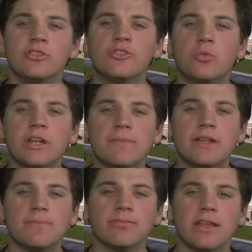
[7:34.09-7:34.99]
The
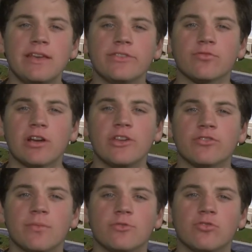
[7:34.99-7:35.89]
20-minute plays range
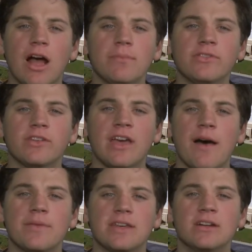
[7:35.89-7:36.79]
from dramas to
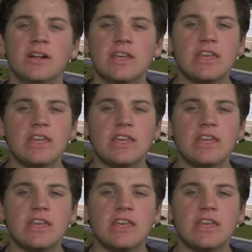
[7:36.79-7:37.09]
comedy,